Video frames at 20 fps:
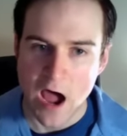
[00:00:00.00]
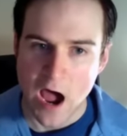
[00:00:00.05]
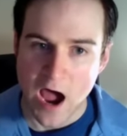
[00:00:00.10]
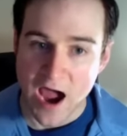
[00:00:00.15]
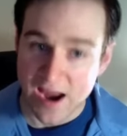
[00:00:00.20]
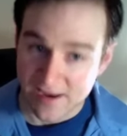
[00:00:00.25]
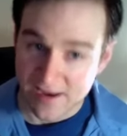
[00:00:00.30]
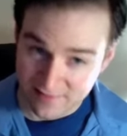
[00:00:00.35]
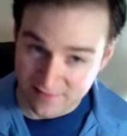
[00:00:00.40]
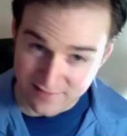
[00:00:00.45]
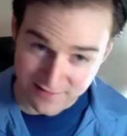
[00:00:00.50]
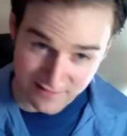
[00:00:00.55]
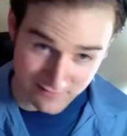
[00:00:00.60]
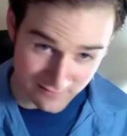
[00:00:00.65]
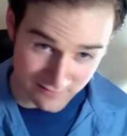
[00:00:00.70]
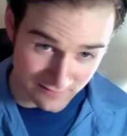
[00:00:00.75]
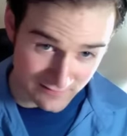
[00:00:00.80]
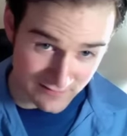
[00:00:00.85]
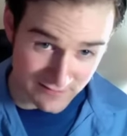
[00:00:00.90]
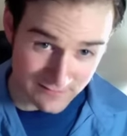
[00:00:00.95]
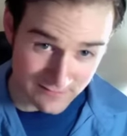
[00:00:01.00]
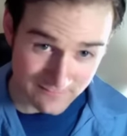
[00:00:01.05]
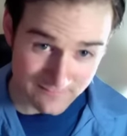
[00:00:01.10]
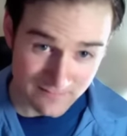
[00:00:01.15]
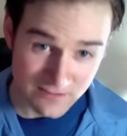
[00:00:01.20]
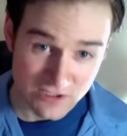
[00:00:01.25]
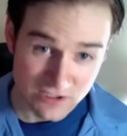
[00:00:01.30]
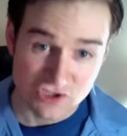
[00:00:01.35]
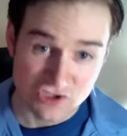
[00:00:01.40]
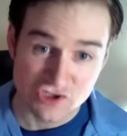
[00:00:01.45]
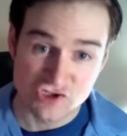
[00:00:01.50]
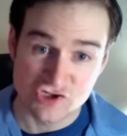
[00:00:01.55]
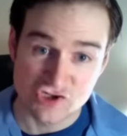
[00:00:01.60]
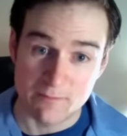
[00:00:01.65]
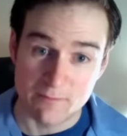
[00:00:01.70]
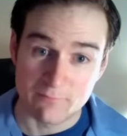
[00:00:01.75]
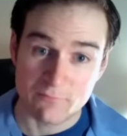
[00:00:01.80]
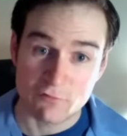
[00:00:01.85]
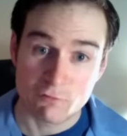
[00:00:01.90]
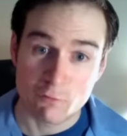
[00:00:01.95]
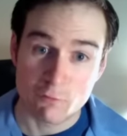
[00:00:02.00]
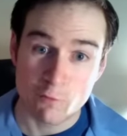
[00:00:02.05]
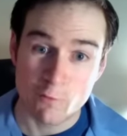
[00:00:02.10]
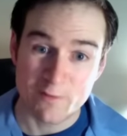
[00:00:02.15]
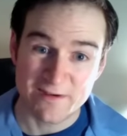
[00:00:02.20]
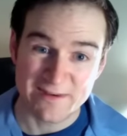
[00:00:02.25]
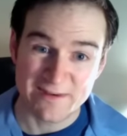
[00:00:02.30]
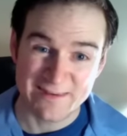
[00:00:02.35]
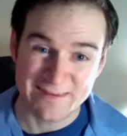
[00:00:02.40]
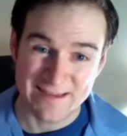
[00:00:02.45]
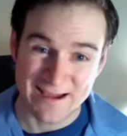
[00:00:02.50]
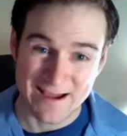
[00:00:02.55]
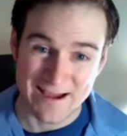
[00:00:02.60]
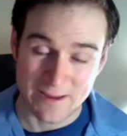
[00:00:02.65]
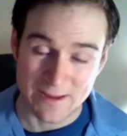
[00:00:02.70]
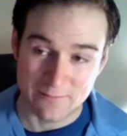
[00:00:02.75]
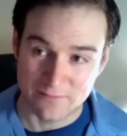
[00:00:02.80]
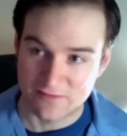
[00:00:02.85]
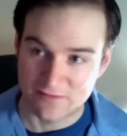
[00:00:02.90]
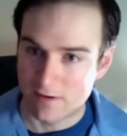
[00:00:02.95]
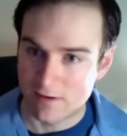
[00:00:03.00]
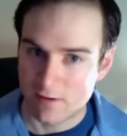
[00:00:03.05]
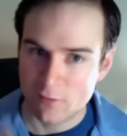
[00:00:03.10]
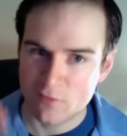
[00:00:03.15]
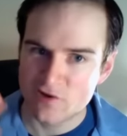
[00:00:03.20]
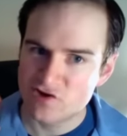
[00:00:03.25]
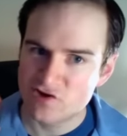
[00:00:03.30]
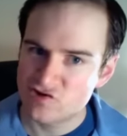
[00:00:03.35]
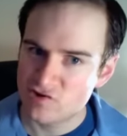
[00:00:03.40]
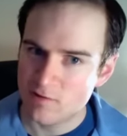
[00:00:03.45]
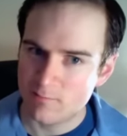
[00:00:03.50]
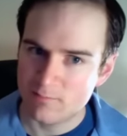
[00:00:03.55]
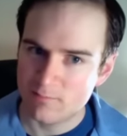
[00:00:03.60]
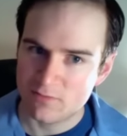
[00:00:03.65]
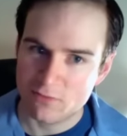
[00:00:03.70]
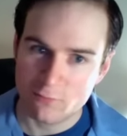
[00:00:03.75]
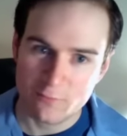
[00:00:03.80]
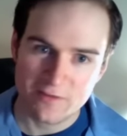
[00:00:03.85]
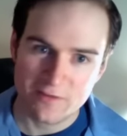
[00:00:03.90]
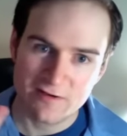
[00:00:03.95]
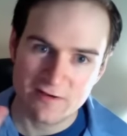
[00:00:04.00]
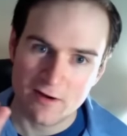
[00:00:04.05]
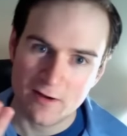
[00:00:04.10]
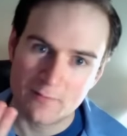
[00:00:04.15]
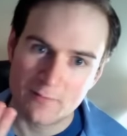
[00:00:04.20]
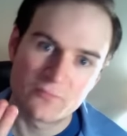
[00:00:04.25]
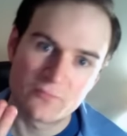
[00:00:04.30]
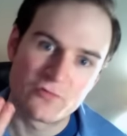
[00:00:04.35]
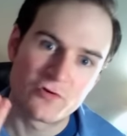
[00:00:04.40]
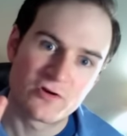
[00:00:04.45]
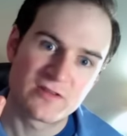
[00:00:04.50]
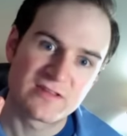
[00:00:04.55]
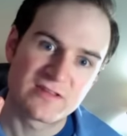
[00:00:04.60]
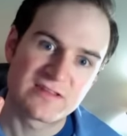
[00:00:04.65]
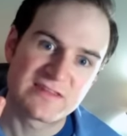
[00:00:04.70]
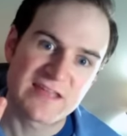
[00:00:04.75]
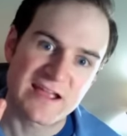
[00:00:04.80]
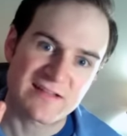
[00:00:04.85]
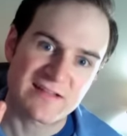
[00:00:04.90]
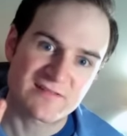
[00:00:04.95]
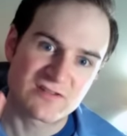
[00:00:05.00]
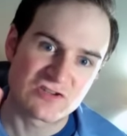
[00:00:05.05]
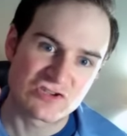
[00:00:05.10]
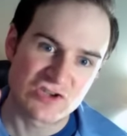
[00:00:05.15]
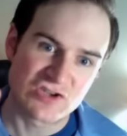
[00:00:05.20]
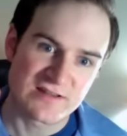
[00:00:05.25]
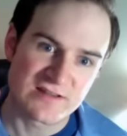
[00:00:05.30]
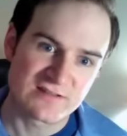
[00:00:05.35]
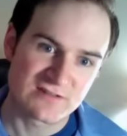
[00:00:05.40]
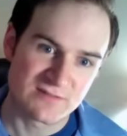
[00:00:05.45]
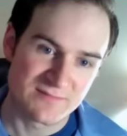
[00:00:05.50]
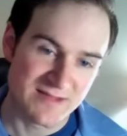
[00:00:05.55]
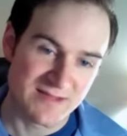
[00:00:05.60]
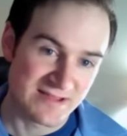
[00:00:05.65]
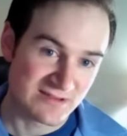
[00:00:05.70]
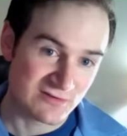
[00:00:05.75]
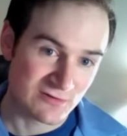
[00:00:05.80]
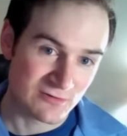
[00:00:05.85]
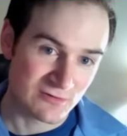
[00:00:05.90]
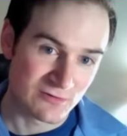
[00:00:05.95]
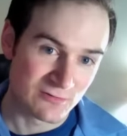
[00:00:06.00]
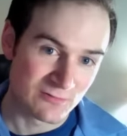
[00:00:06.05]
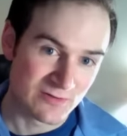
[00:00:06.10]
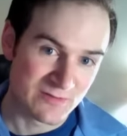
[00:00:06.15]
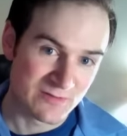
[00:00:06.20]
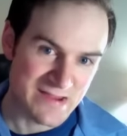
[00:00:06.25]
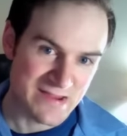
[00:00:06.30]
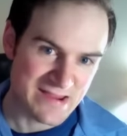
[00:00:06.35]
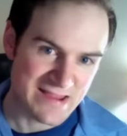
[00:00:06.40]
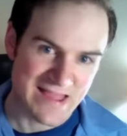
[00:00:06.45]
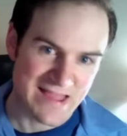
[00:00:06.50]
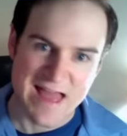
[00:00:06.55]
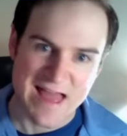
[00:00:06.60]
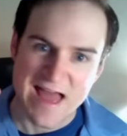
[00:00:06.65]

I literally jumped 20 times. Not only jumped three times during the Texas Chainsaw Massacre remake.